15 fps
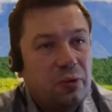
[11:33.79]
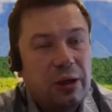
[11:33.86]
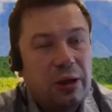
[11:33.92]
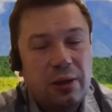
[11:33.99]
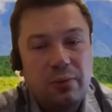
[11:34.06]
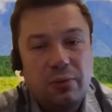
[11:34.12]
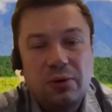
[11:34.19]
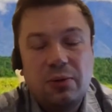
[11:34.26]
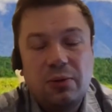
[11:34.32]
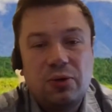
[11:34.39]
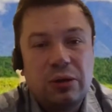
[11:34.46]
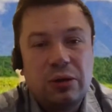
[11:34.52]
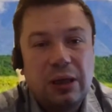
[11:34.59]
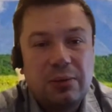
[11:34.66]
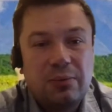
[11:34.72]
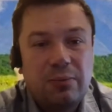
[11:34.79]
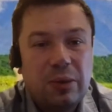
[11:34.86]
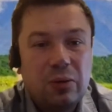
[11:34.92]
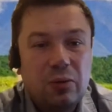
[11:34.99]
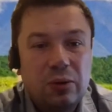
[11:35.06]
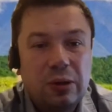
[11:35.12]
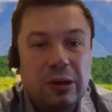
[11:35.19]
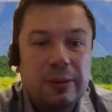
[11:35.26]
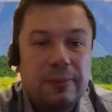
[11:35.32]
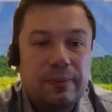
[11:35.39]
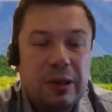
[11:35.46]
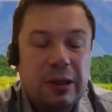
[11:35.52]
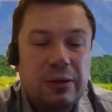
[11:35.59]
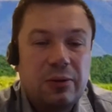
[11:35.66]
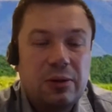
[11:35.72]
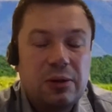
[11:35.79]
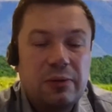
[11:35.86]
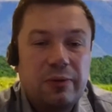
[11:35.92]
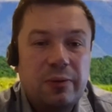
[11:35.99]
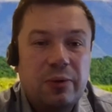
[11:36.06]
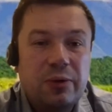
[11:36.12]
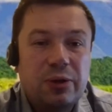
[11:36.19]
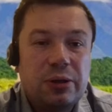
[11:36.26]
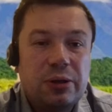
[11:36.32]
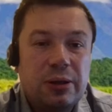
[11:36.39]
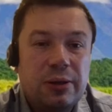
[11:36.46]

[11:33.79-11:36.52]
So it can take, for example,